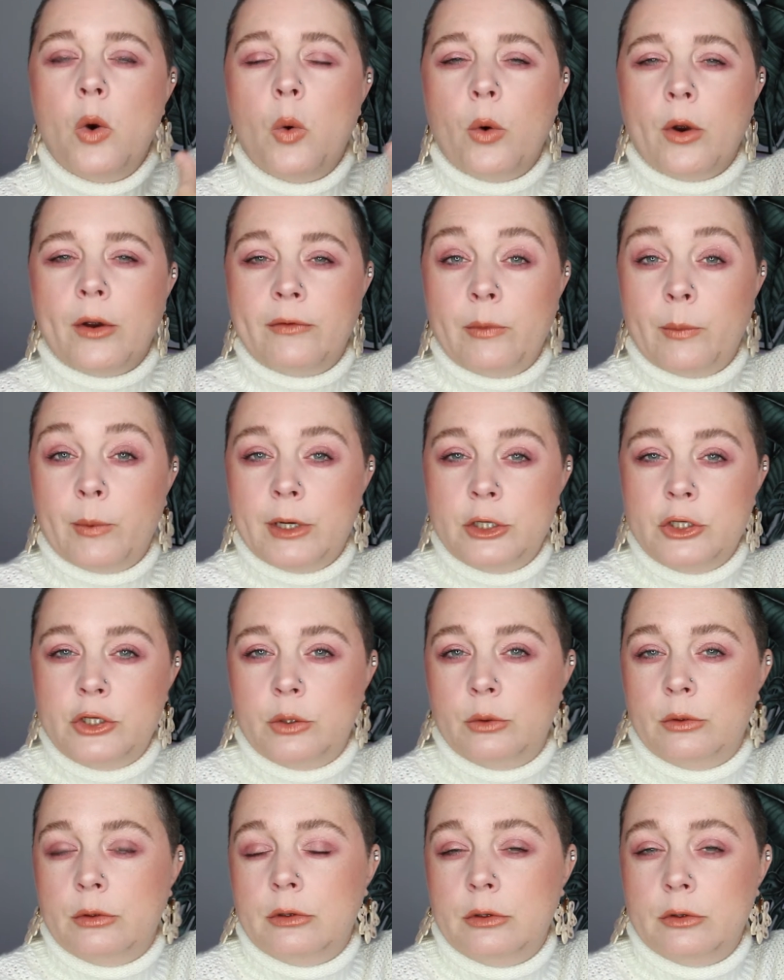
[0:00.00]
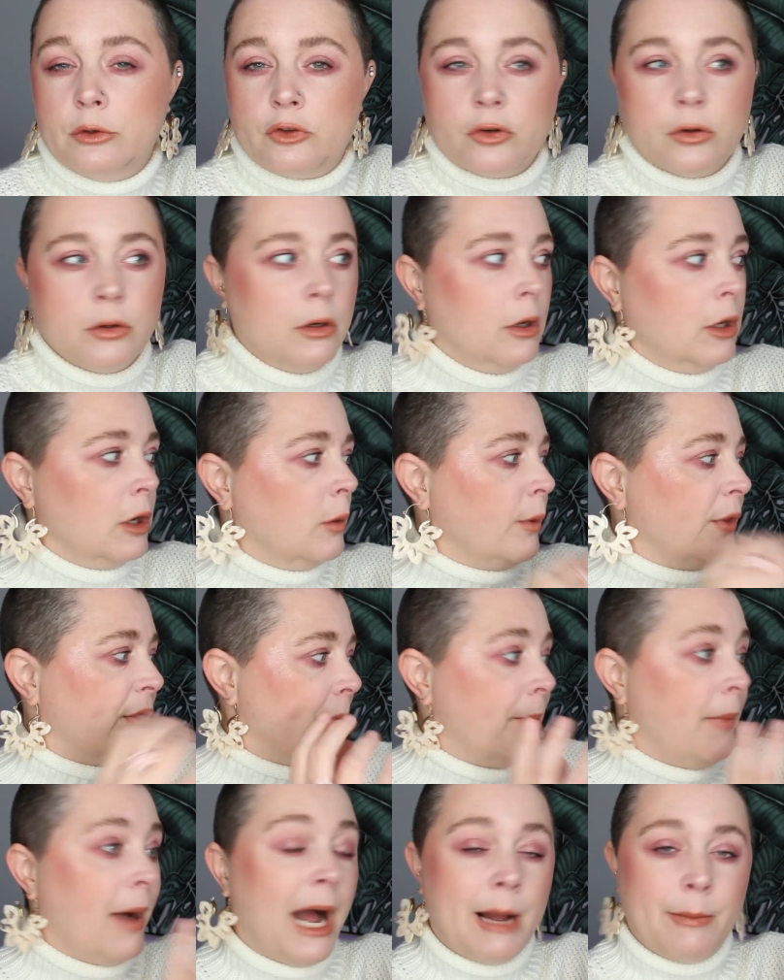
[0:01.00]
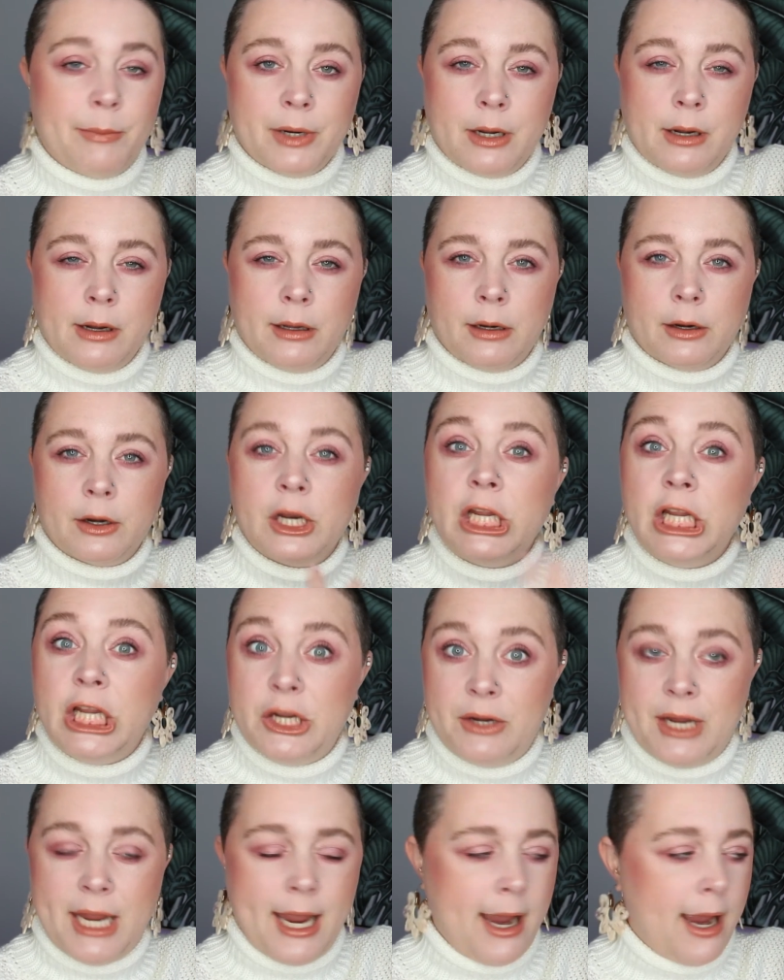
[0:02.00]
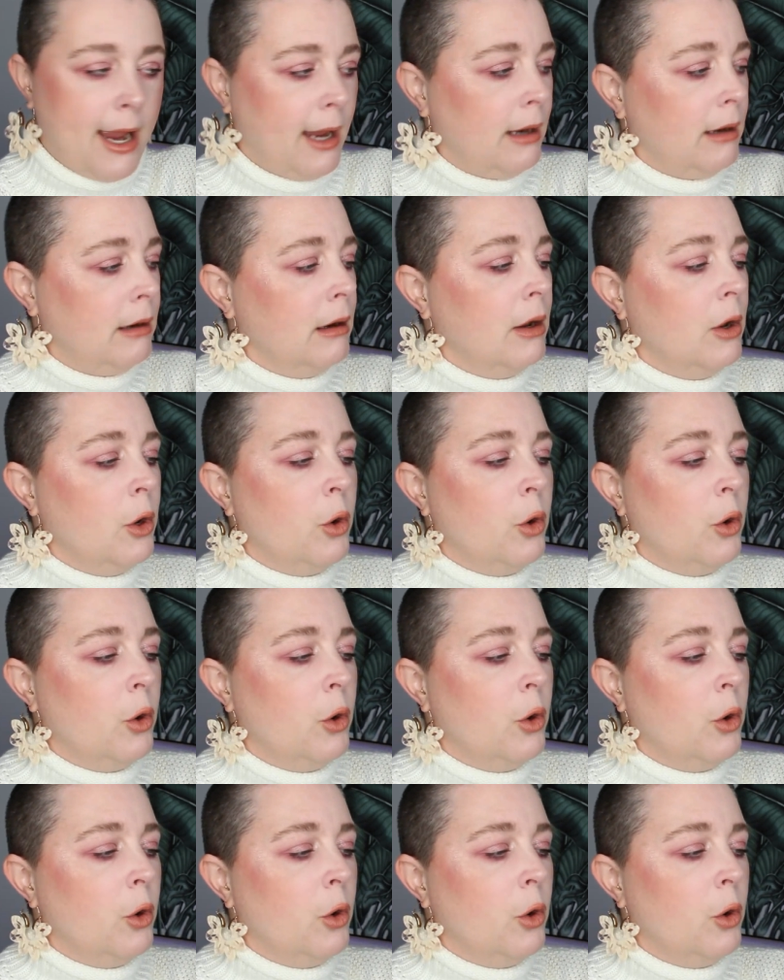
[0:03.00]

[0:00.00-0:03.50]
or if you want to do a neutral look with a pop color, you can.